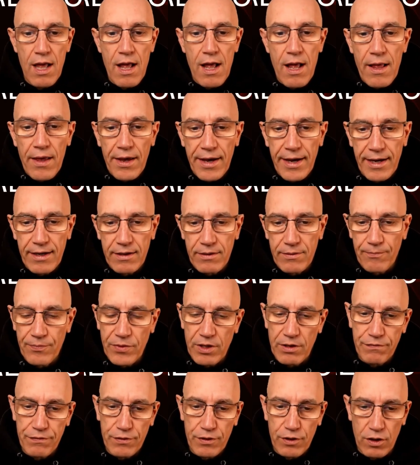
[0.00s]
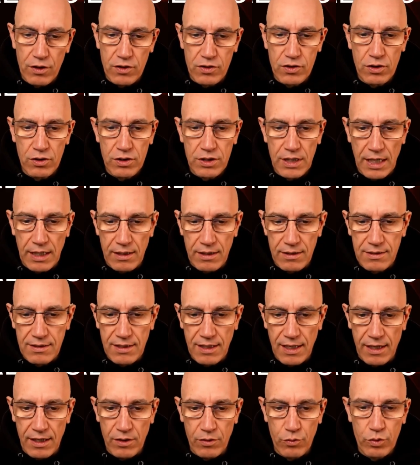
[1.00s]
And of course, on the other
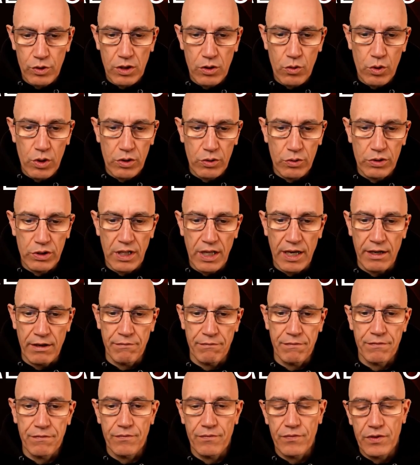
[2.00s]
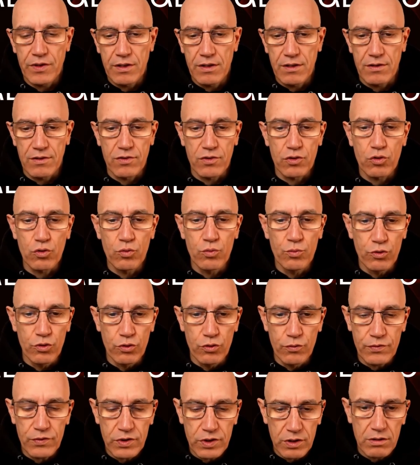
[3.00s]
side, we will have these two
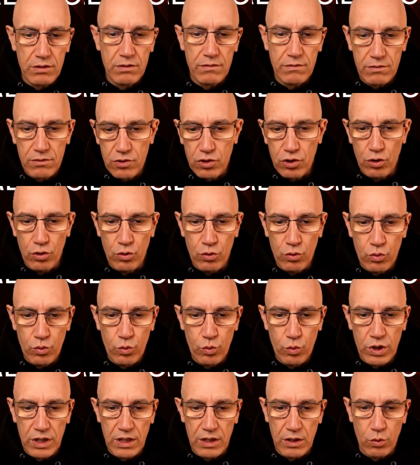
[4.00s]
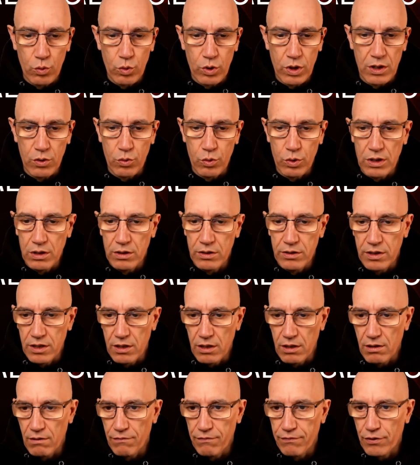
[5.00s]
moves. So we will
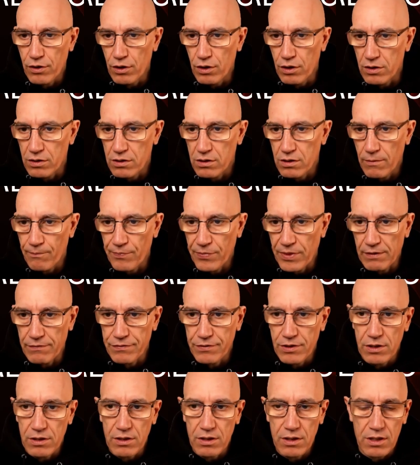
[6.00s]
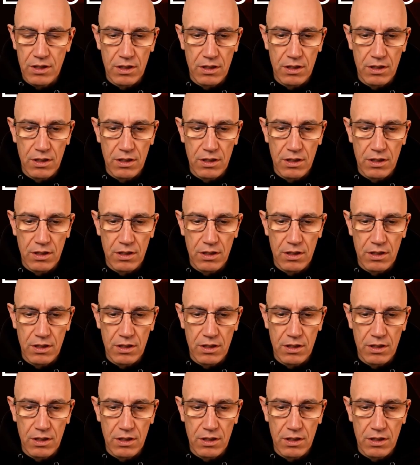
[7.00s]
need, of course, after the king